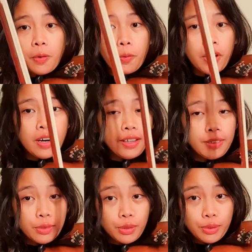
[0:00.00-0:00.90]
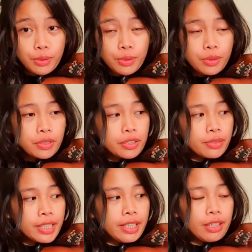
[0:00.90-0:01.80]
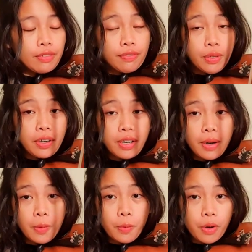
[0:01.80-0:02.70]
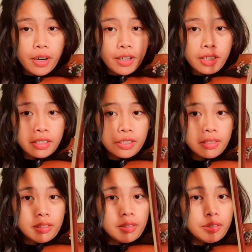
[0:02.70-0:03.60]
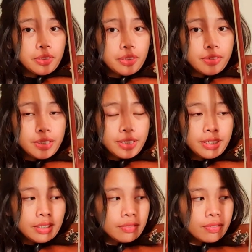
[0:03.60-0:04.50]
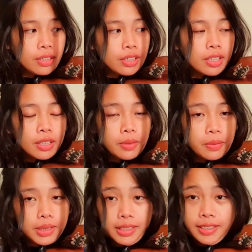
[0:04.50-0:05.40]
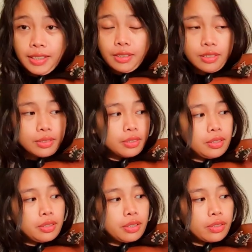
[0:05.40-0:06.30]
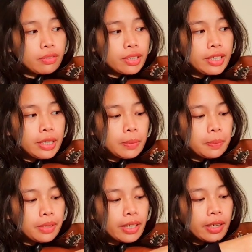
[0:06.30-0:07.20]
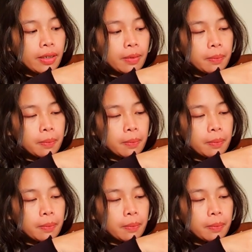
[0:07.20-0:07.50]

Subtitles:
1, 2, 3, 4. 1, 2, 3, 4. 1, 2, 3, play.